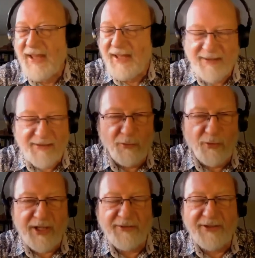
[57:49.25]
What do you
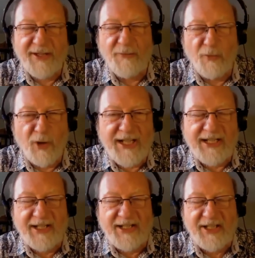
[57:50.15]
think? Why did
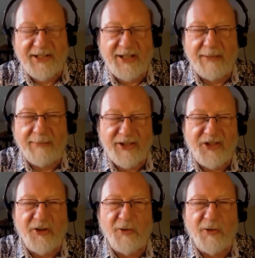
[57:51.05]
psilocybin
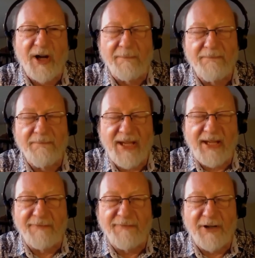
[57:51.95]
show up in
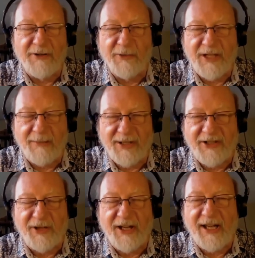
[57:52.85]
fungal chemistry?
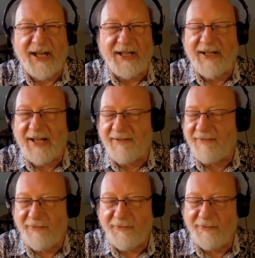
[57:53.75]
And
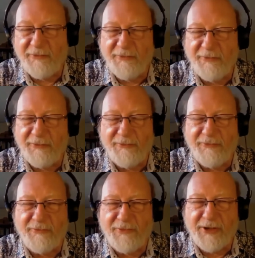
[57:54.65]
what are
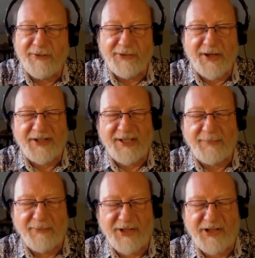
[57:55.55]
your thoughts about what's
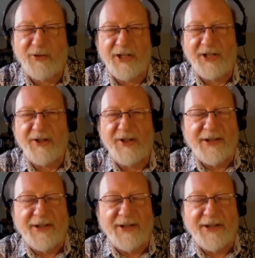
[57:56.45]
going on there?